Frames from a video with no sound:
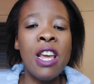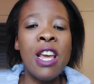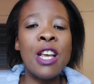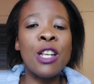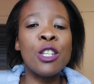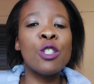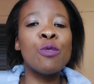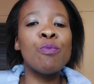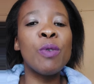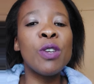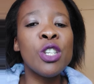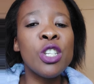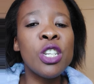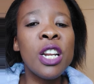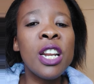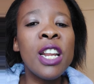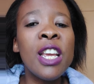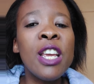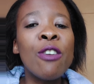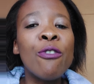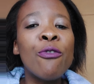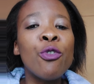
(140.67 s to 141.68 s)

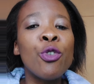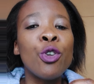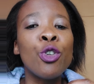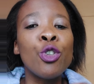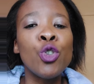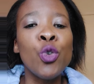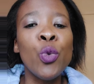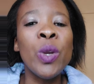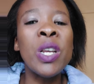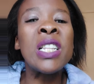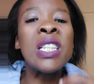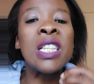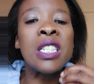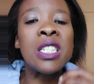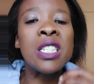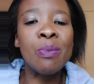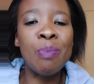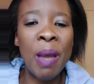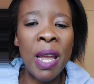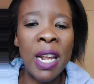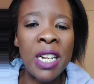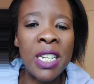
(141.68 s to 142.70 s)
especially if you're doing the
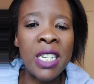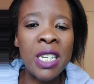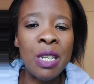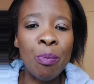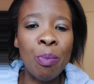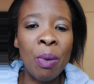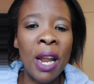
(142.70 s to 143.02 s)
spending